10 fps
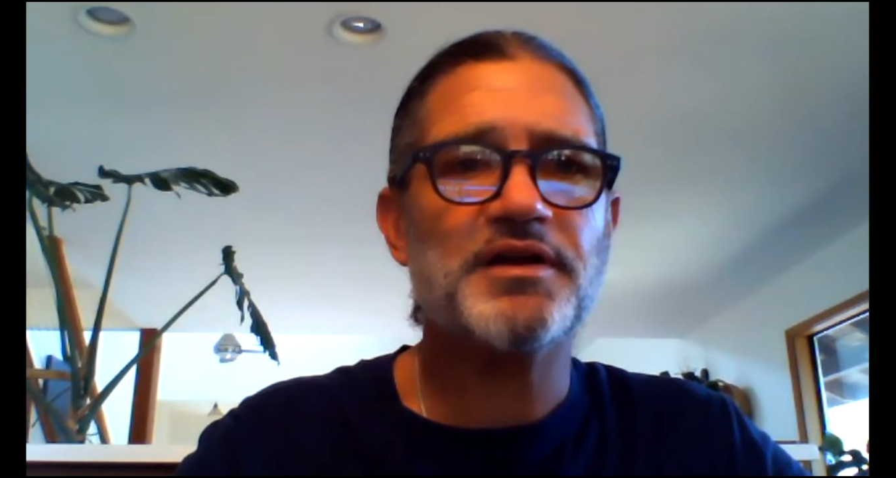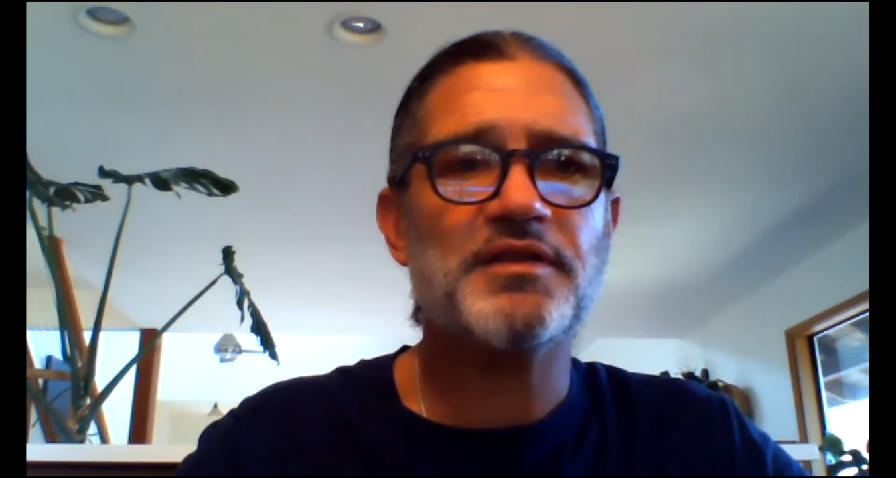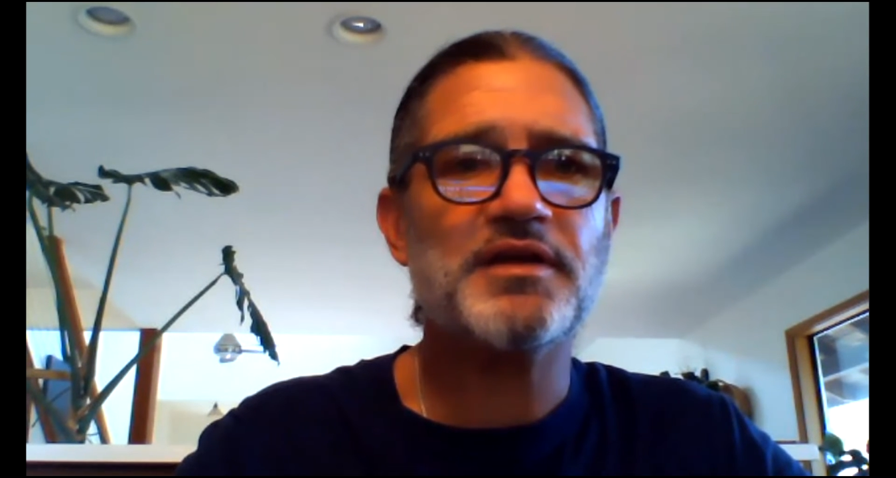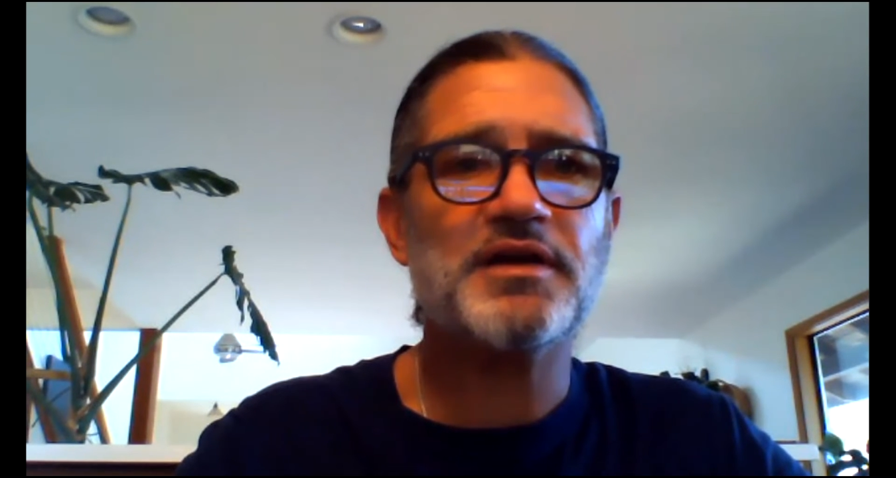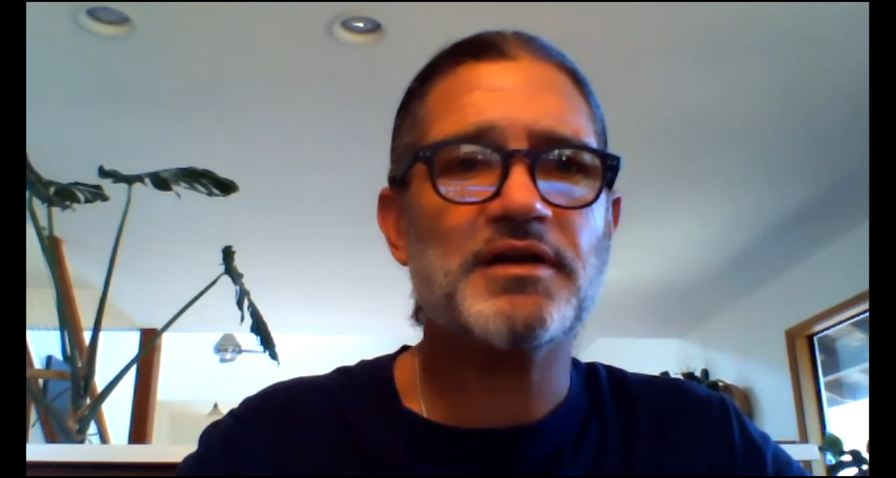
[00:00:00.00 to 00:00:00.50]

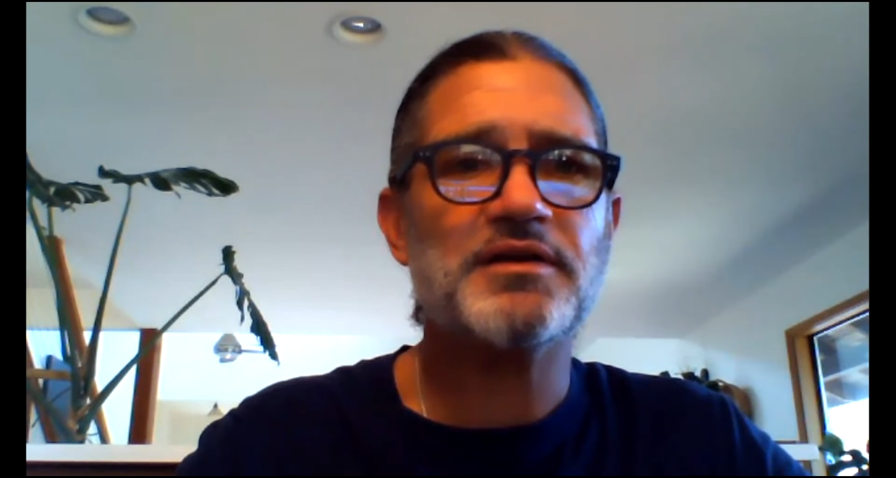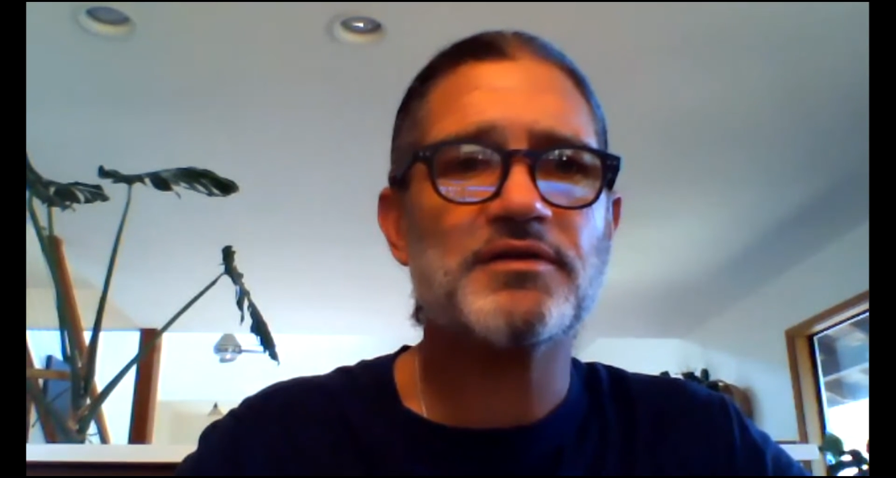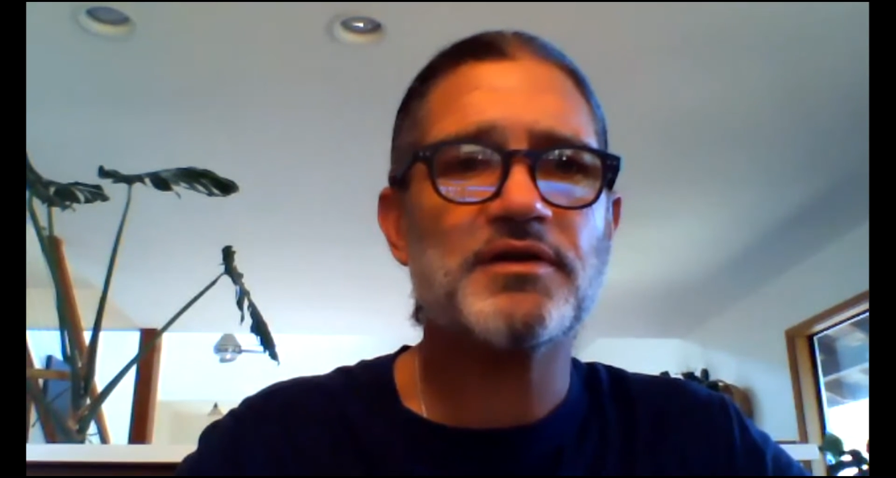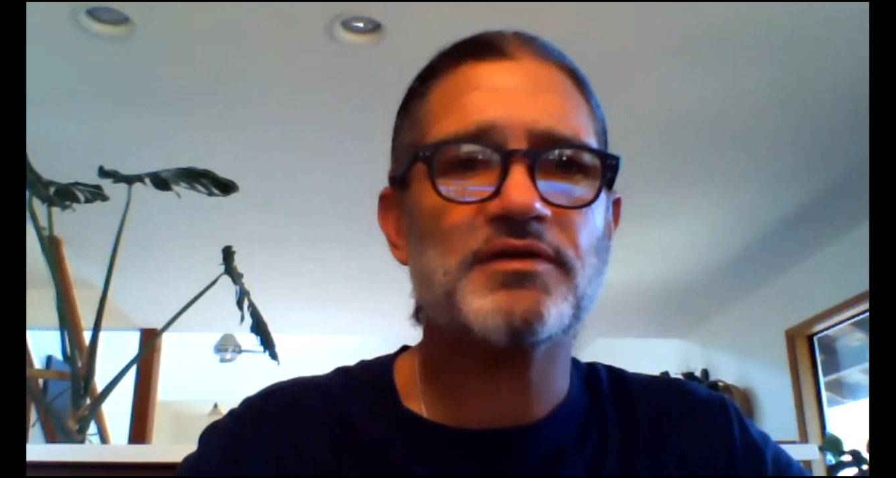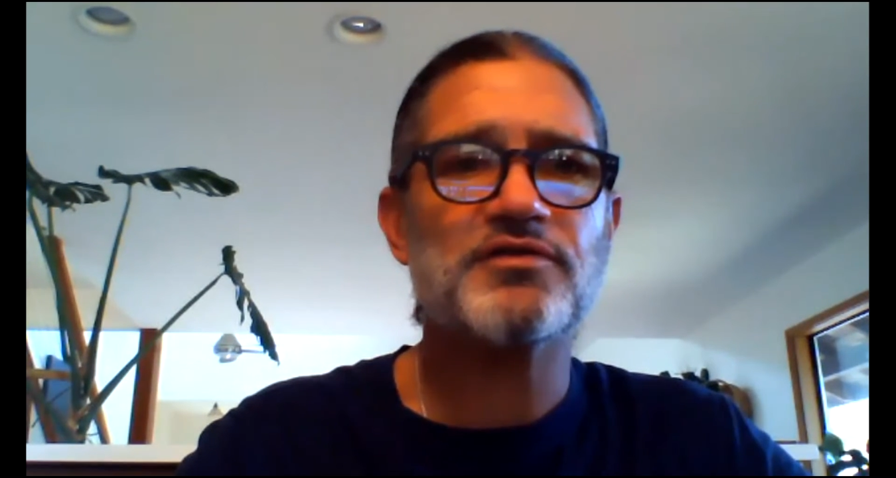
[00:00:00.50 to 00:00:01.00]

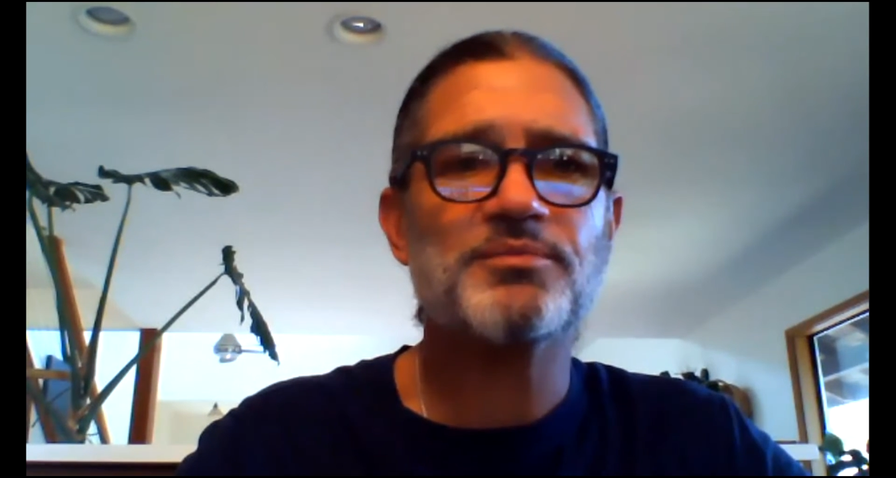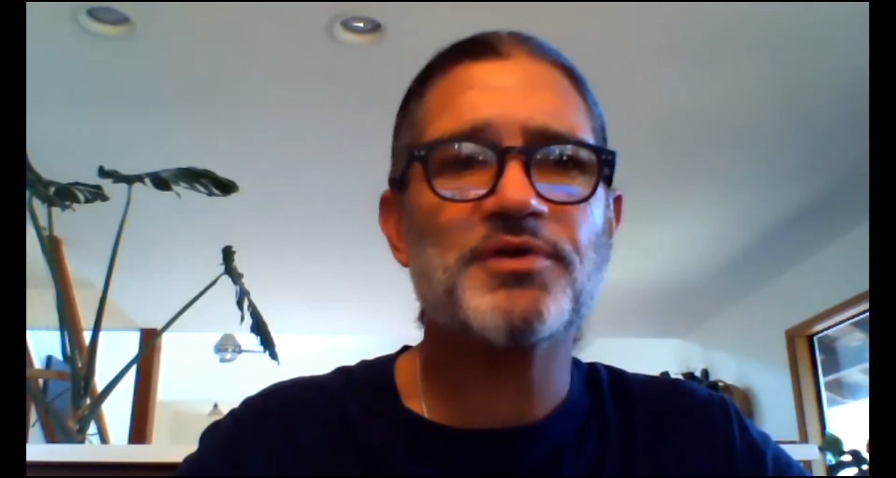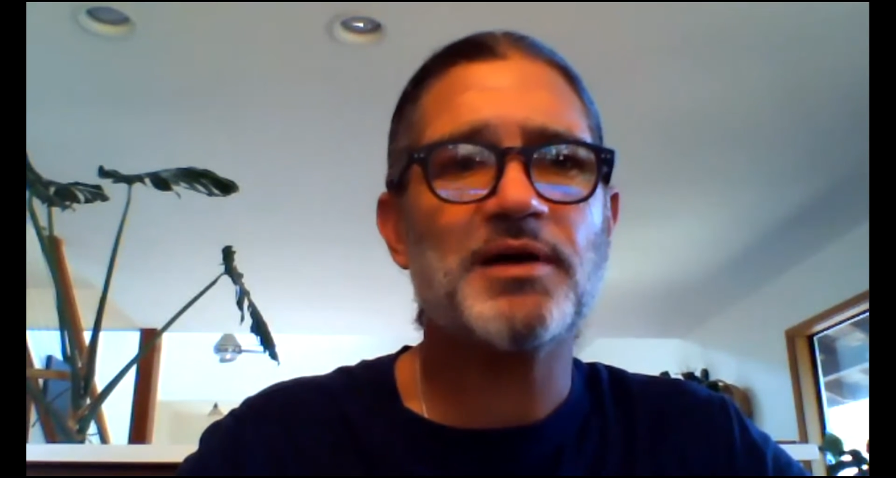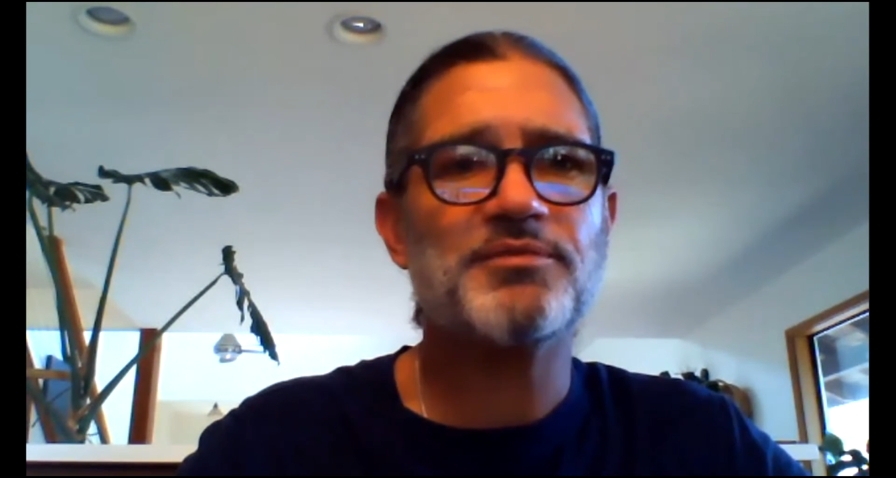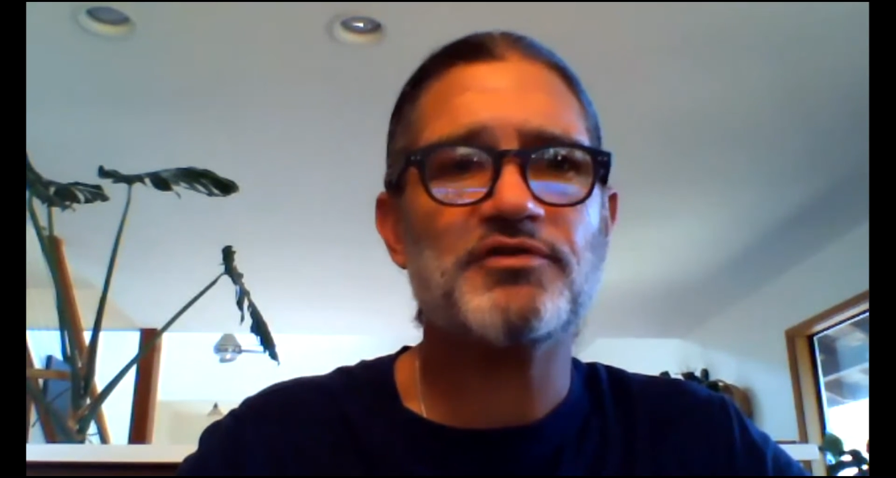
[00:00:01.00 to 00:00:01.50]
and
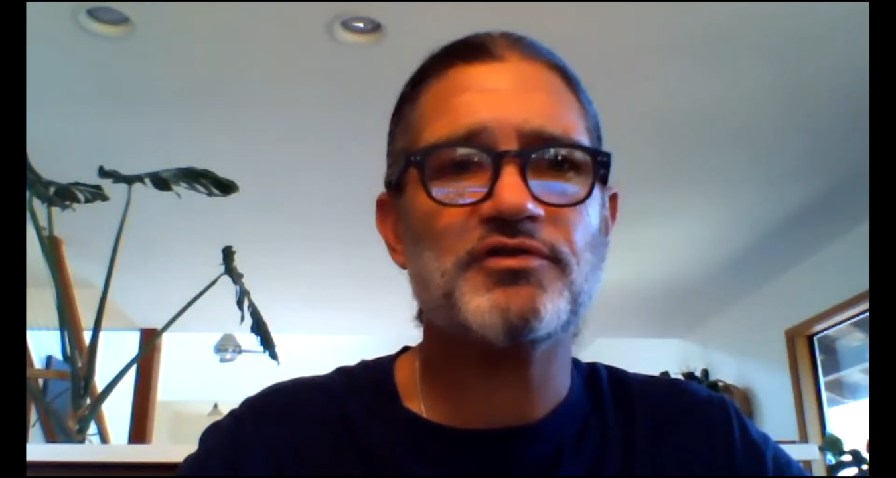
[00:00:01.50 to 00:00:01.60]
sometimes it